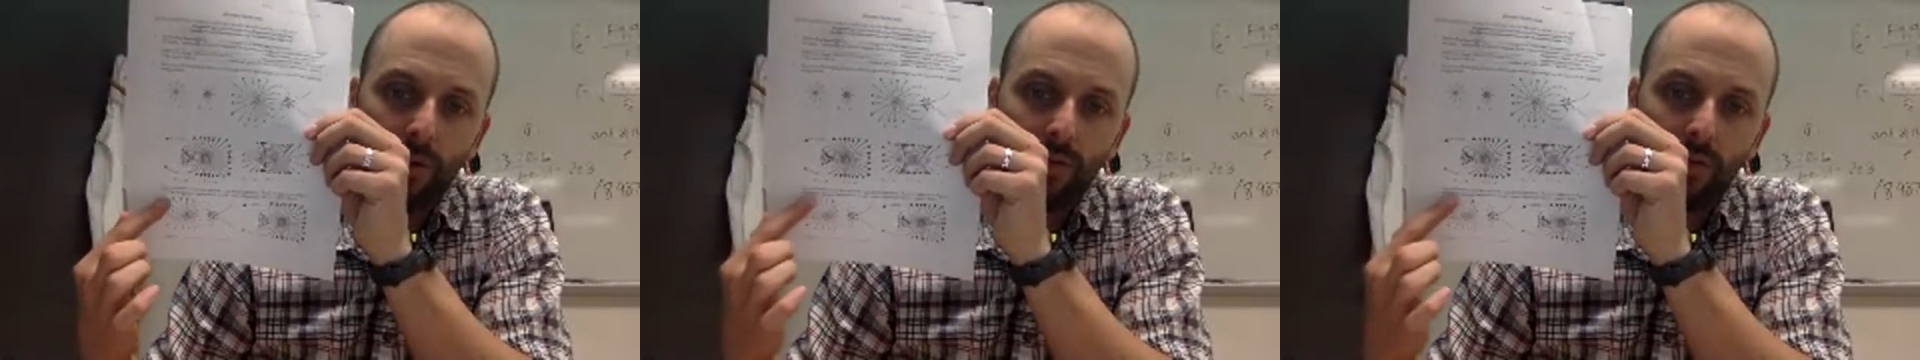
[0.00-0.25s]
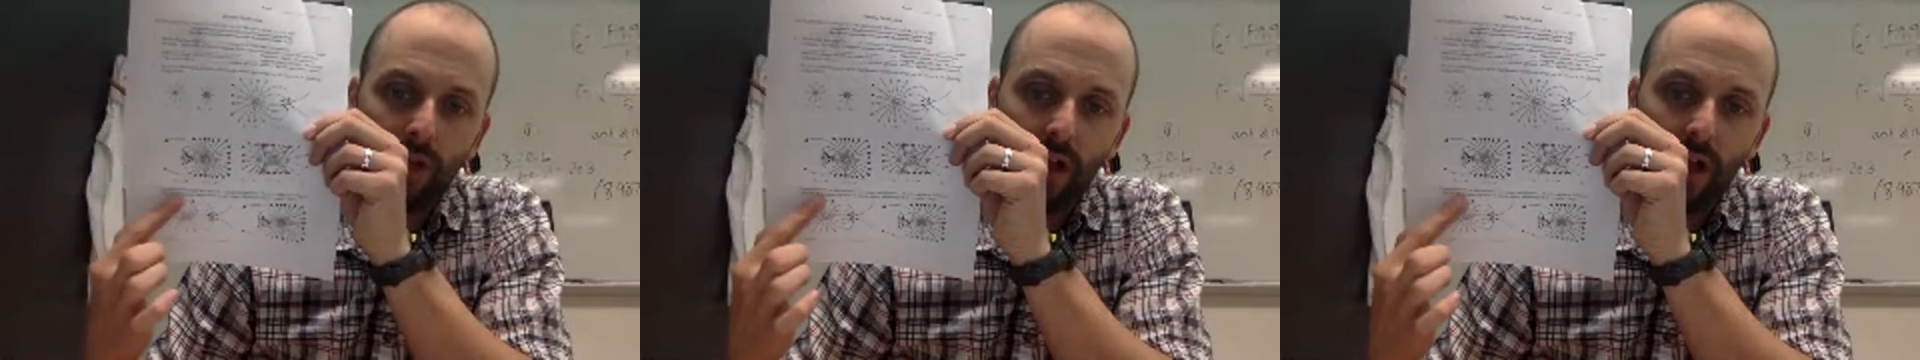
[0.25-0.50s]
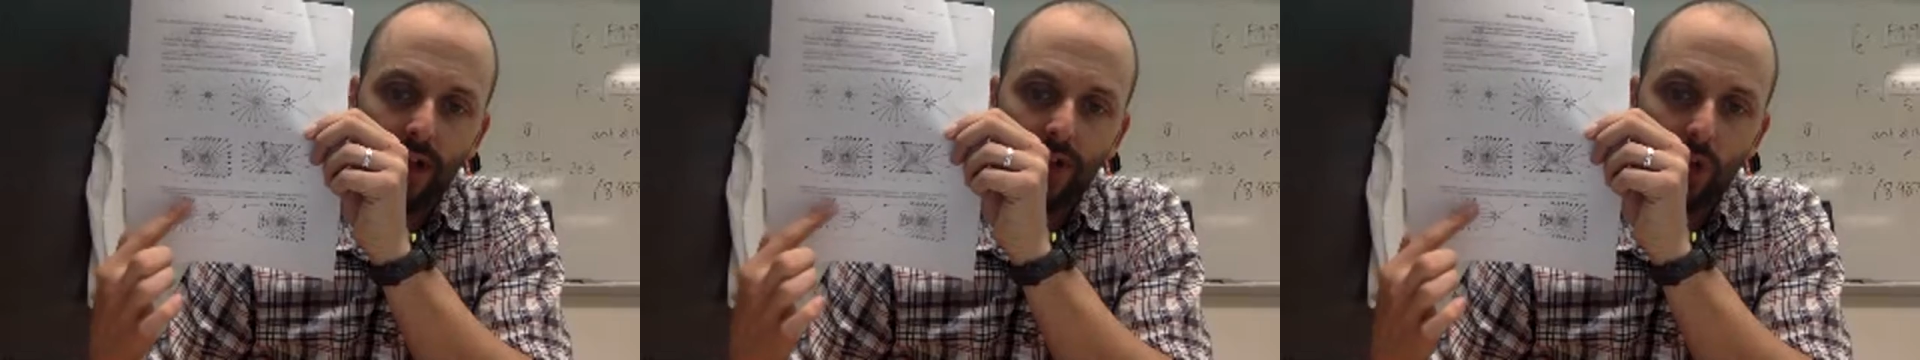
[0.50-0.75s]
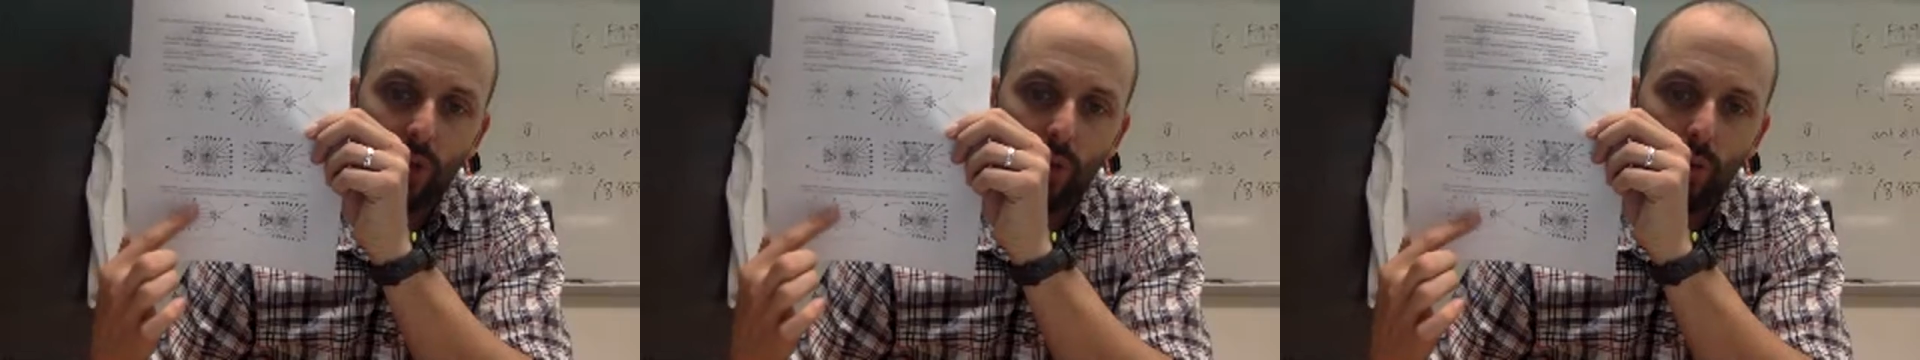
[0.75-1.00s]
of lines
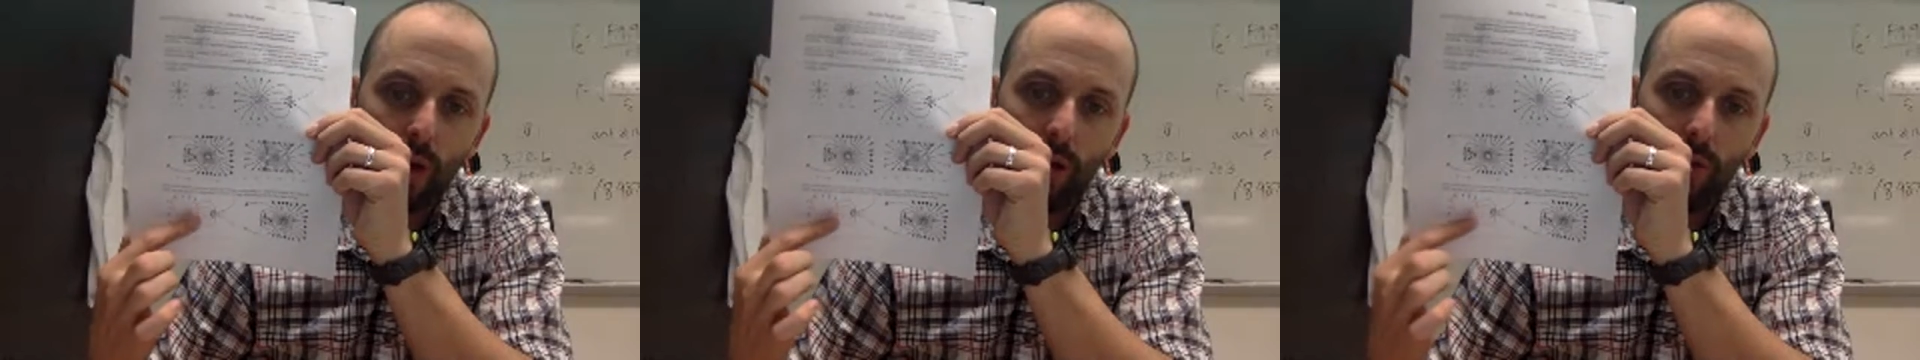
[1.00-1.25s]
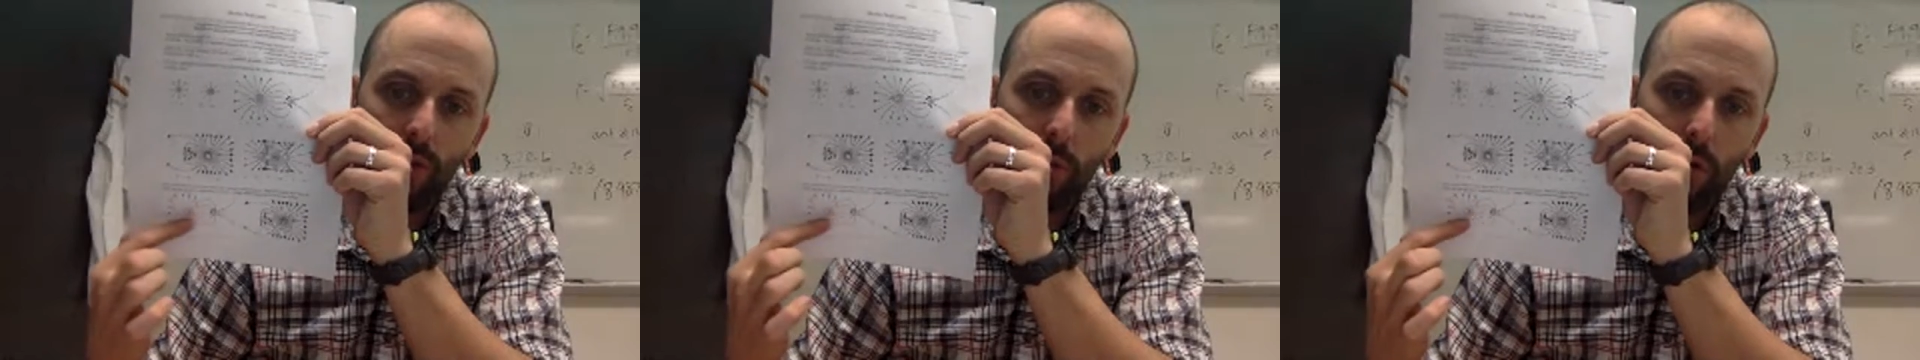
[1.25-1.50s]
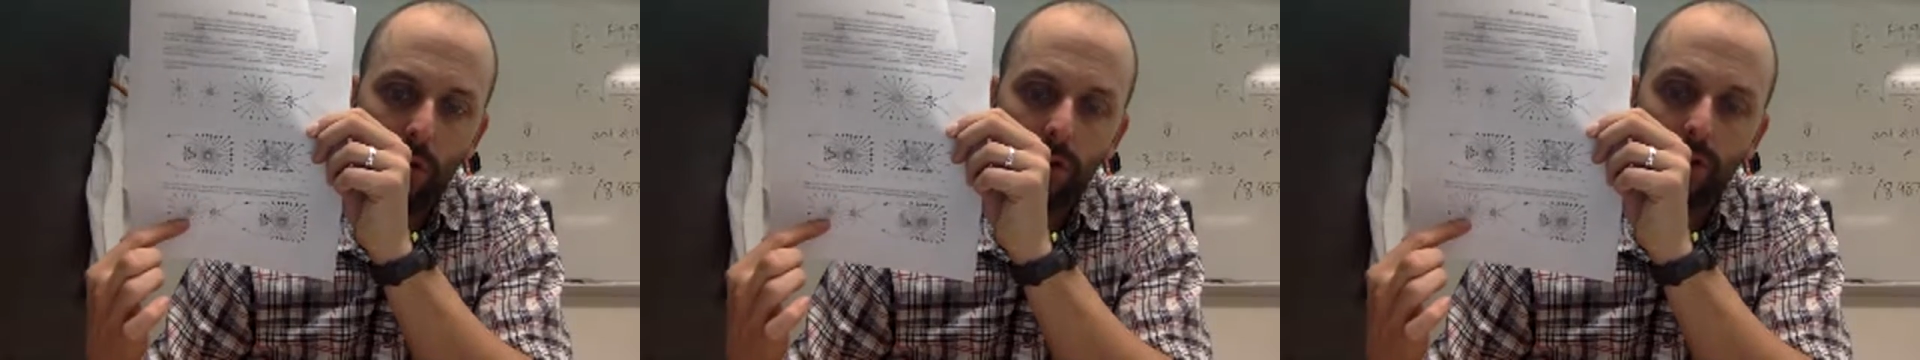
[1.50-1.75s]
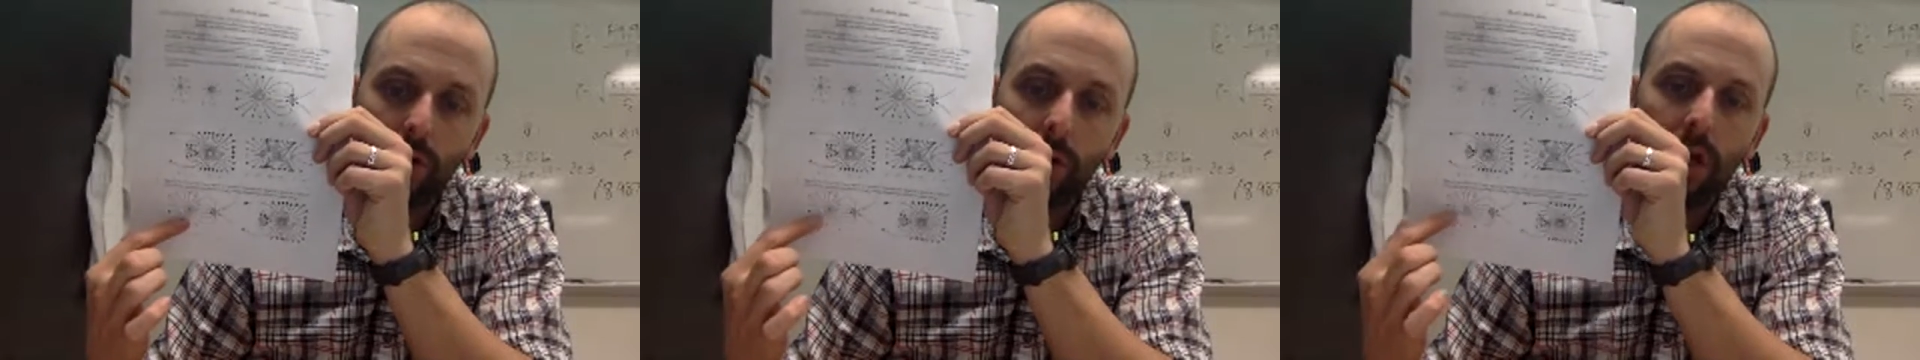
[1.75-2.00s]
around the
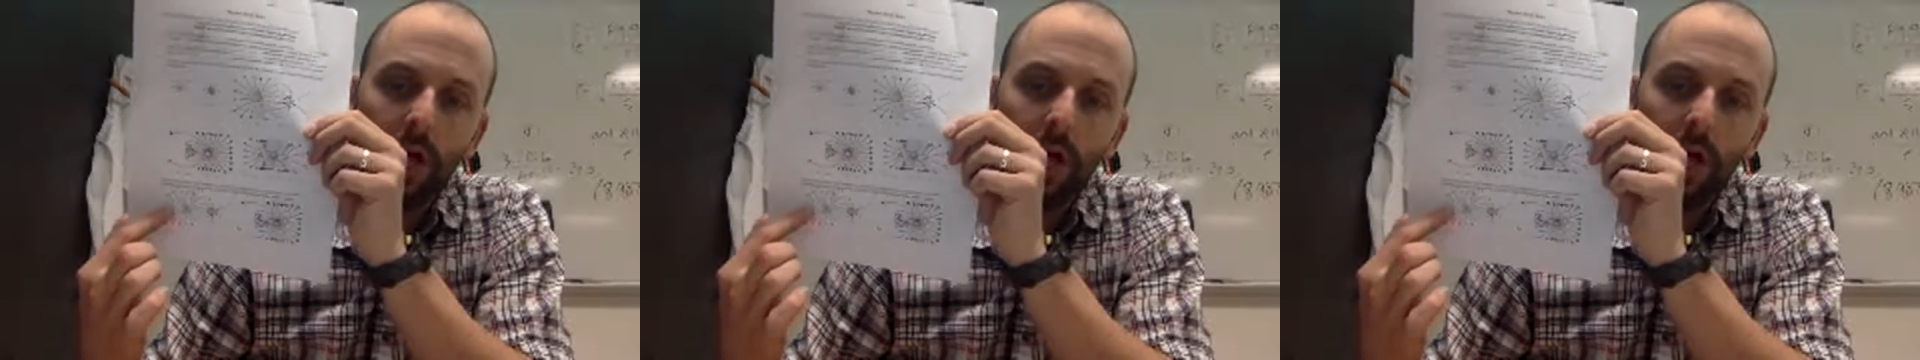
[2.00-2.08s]
particle.